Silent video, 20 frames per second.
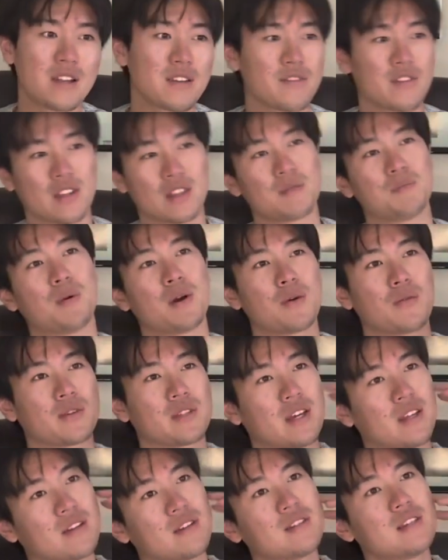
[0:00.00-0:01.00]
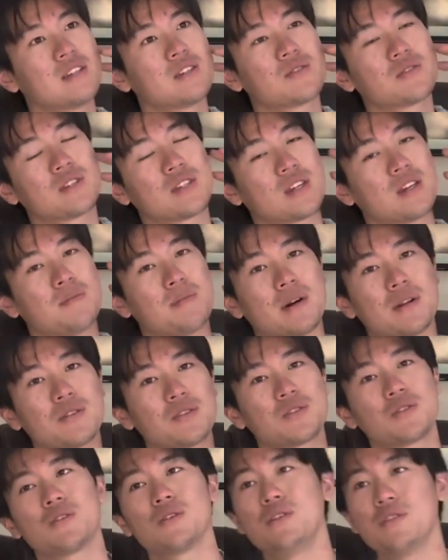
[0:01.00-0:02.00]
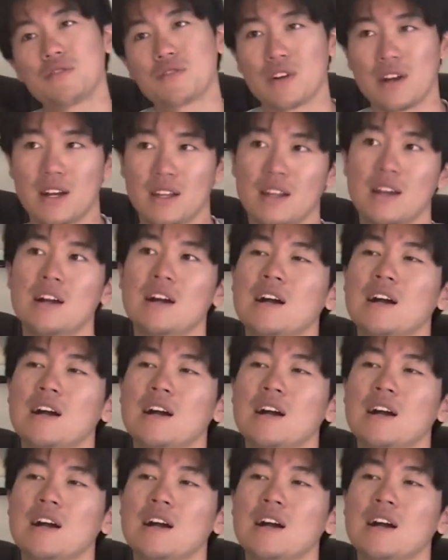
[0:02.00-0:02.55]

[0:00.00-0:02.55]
You've got the part where Daniel Caesar is singing about his girlfriend.